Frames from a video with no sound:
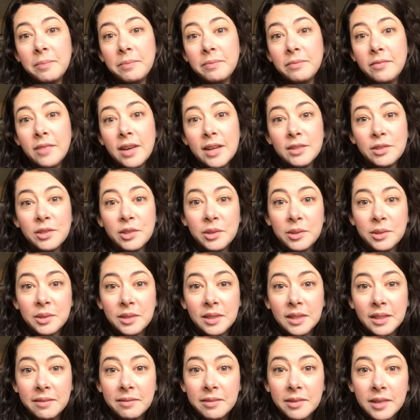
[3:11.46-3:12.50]
vaginal
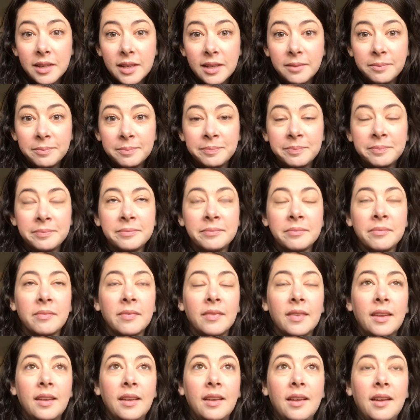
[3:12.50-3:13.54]
delivery
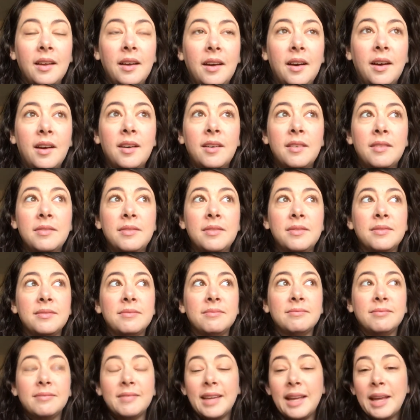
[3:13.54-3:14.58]
of
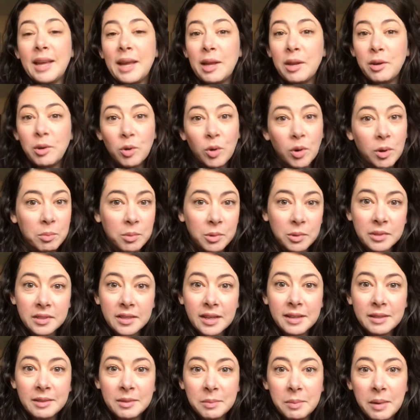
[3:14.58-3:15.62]
a
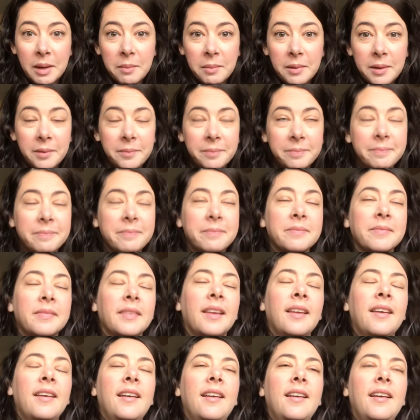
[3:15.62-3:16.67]
normal-sized baby.
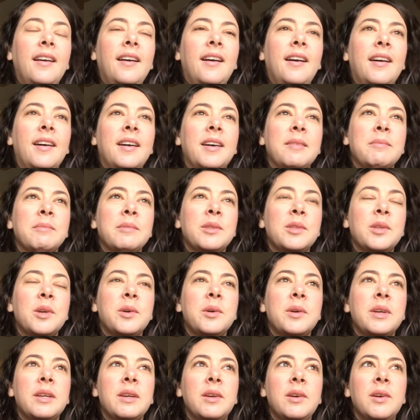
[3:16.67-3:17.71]
So
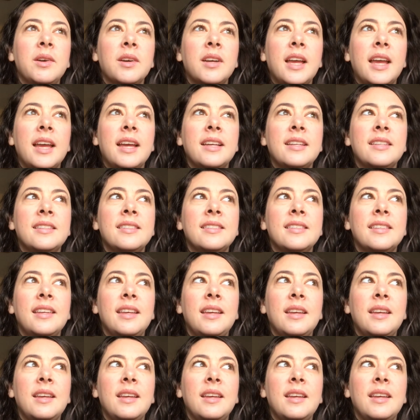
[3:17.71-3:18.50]
in her case,